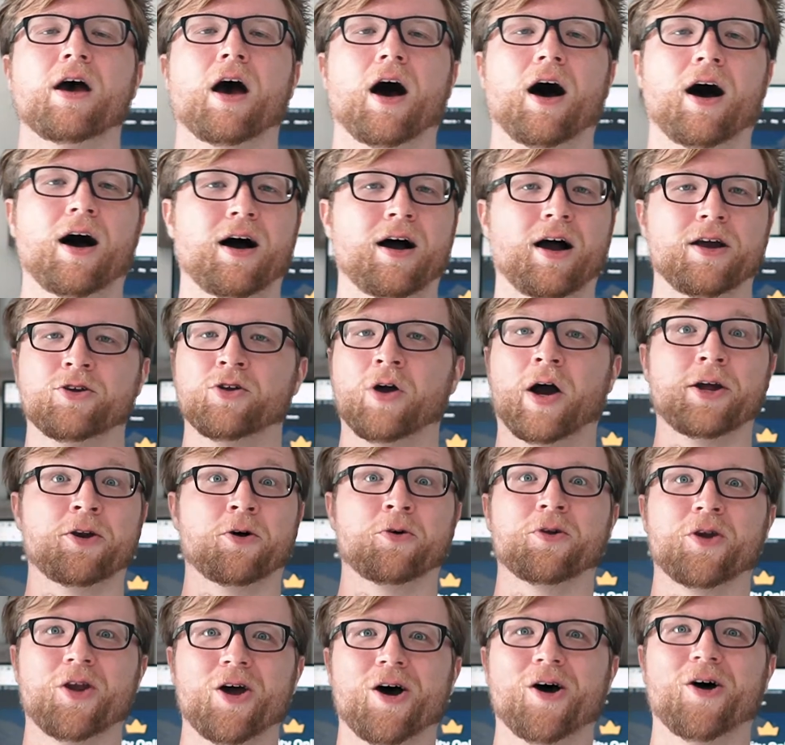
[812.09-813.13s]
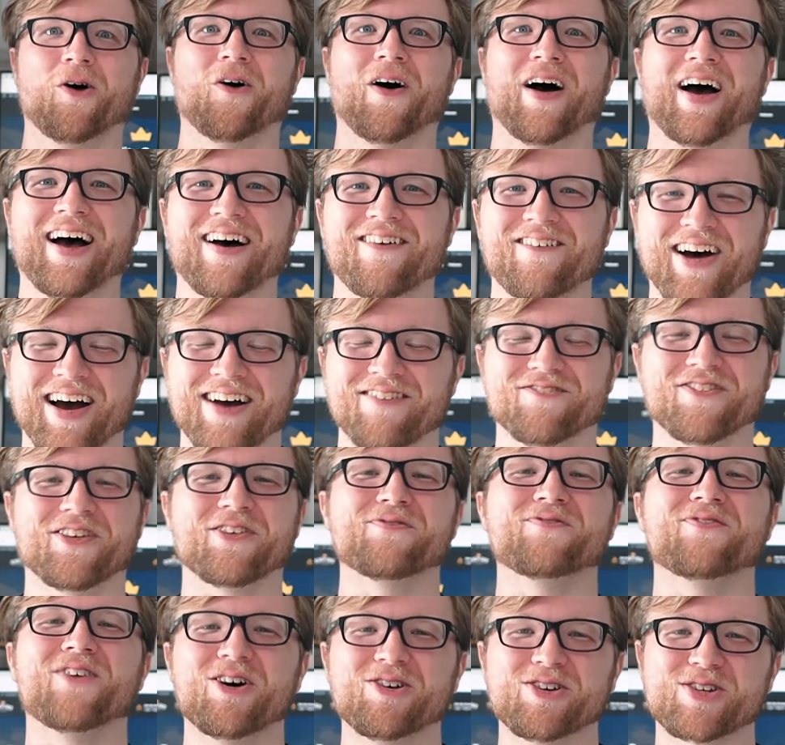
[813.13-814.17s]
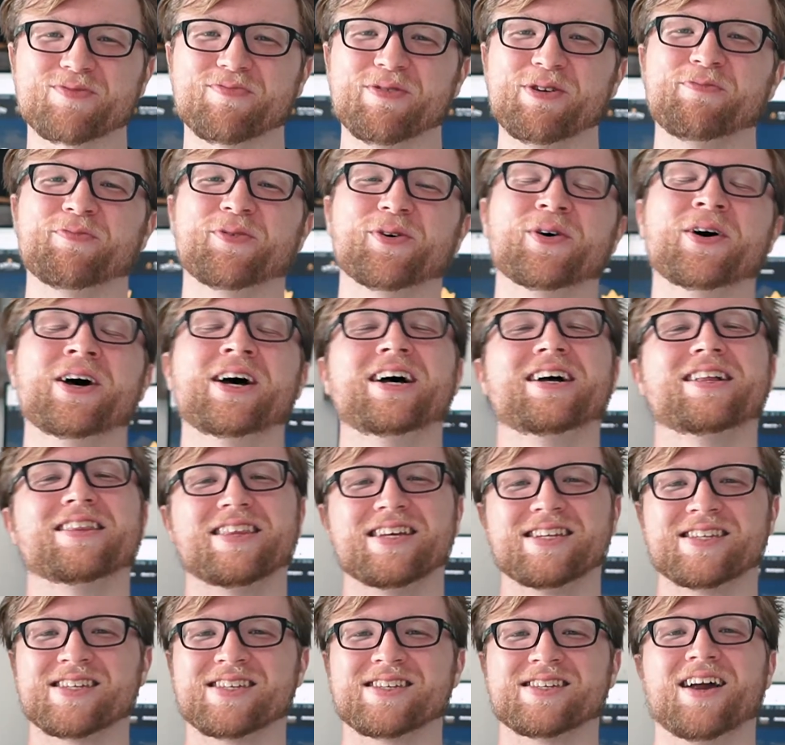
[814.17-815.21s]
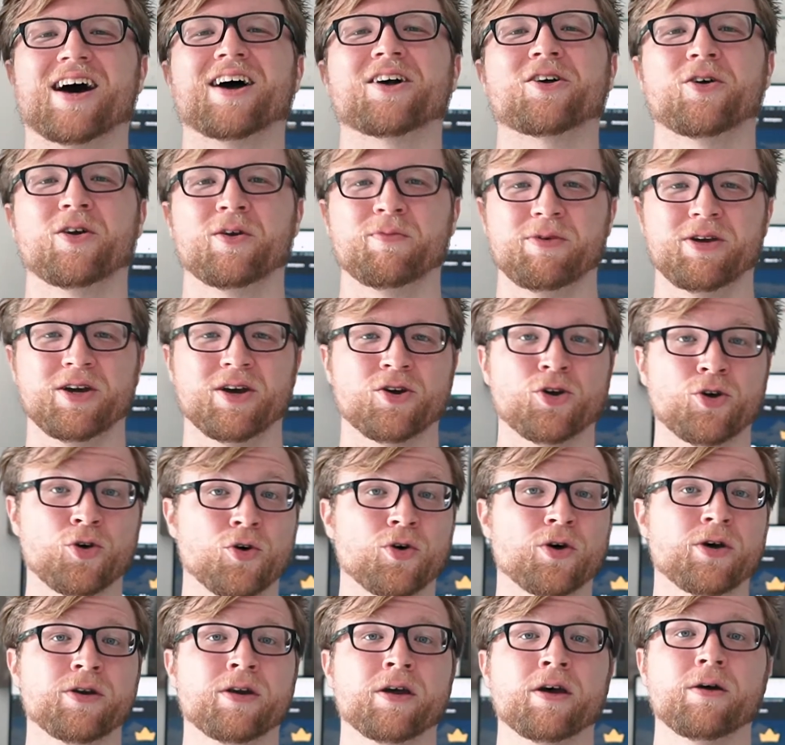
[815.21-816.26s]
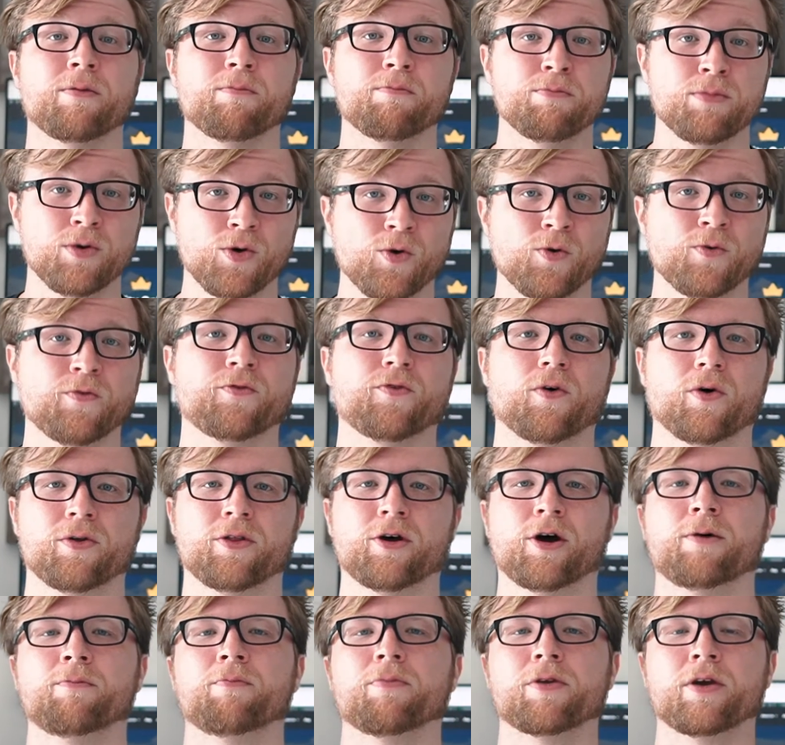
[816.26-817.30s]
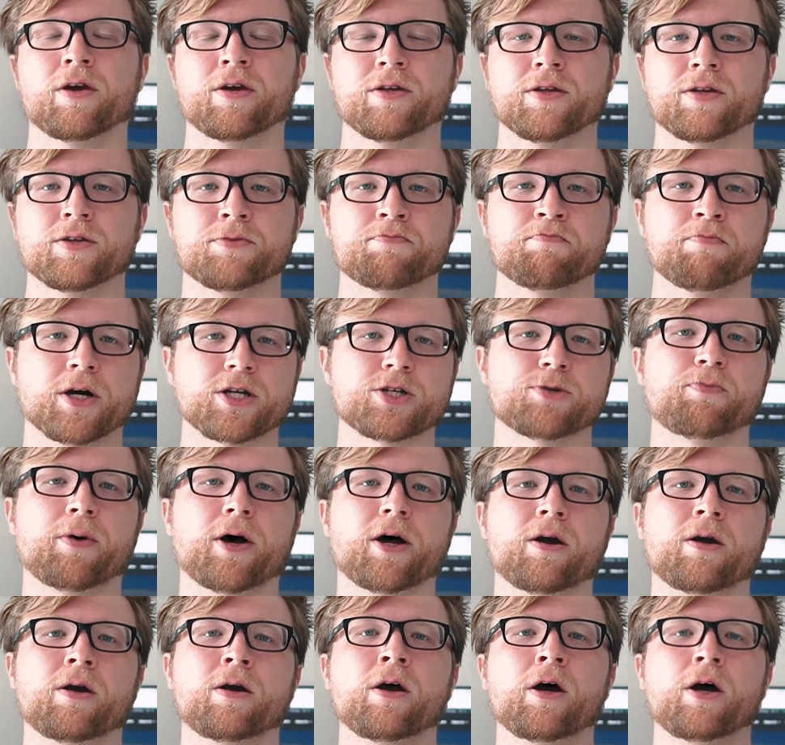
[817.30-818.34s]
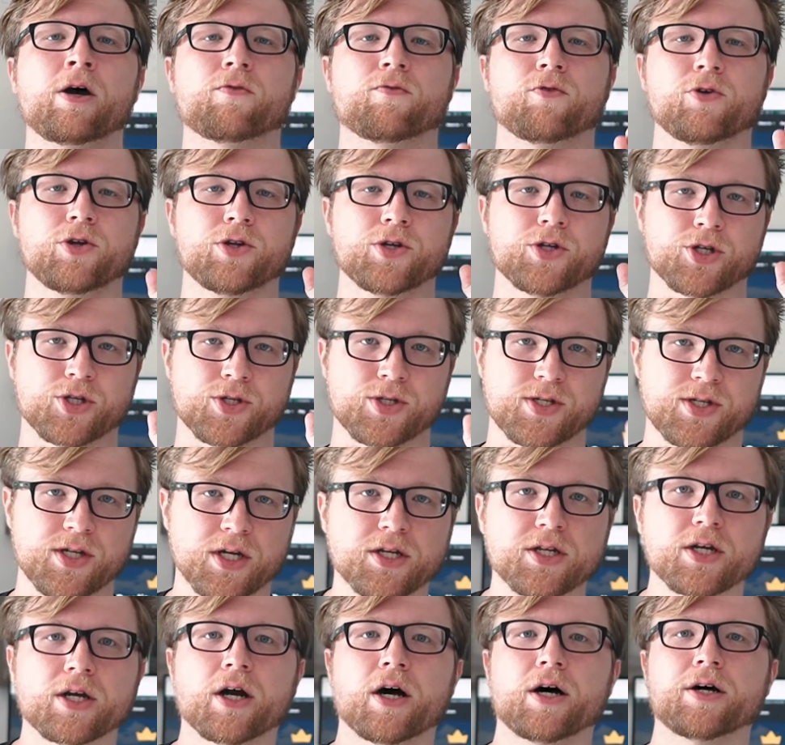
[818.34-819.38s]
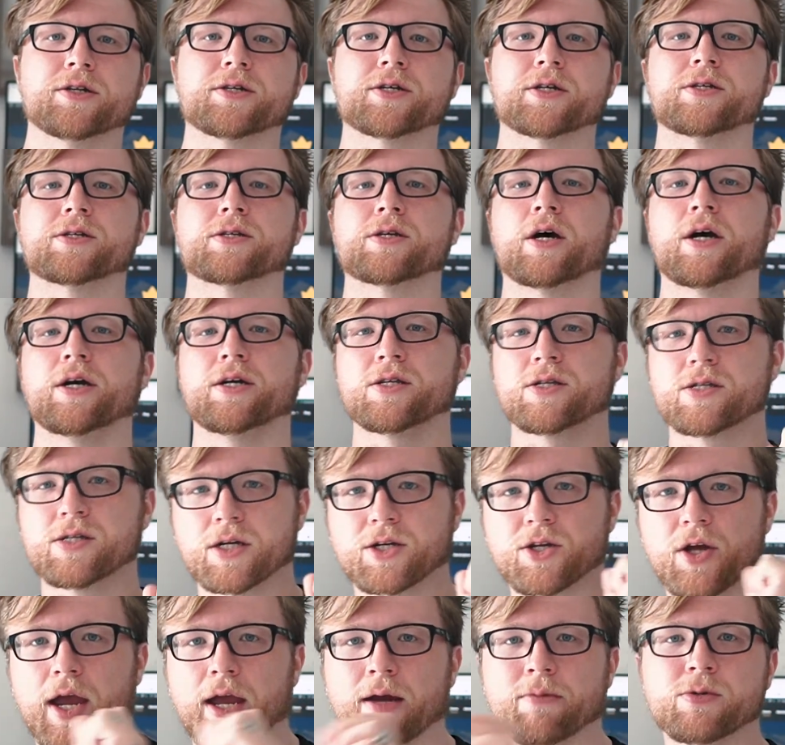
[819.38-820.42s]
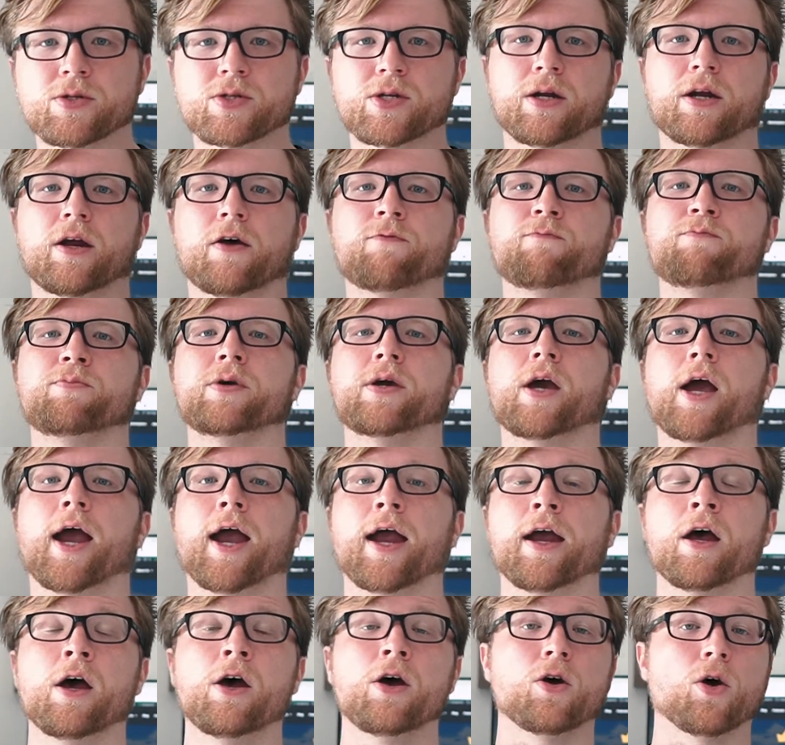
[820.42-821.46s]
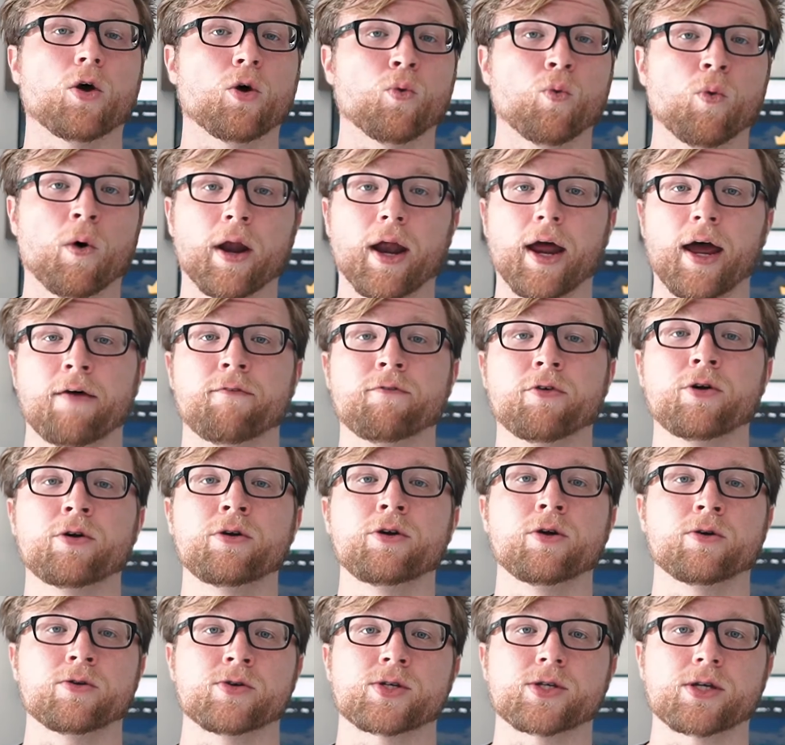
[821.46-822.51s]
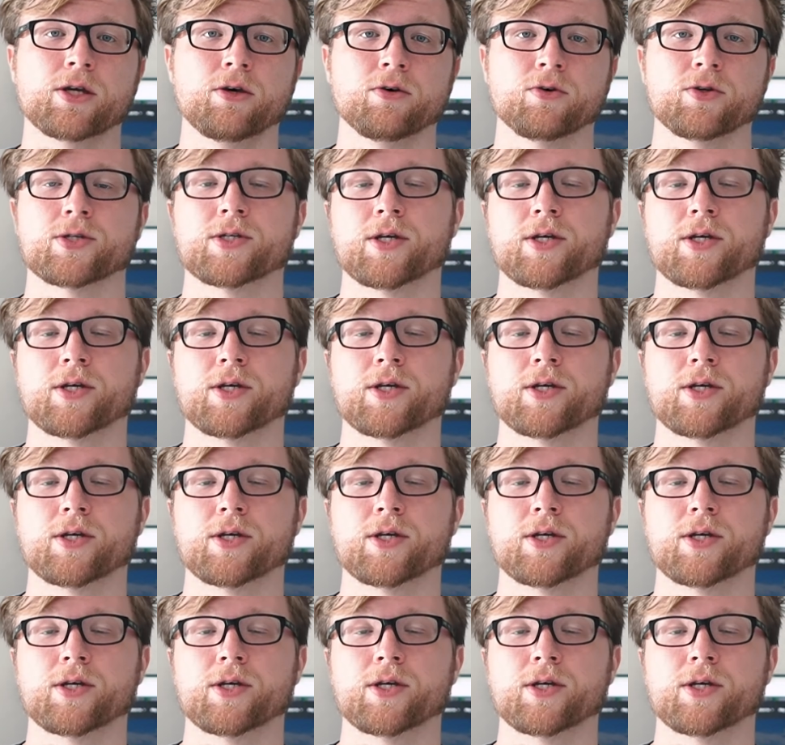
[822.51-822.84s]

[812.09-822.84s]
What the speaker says: I don't know, but for most people, this is not going to be a good move for them. It is much better for you to just stick to content sites, stick to Amazon FBA, or whatever your skill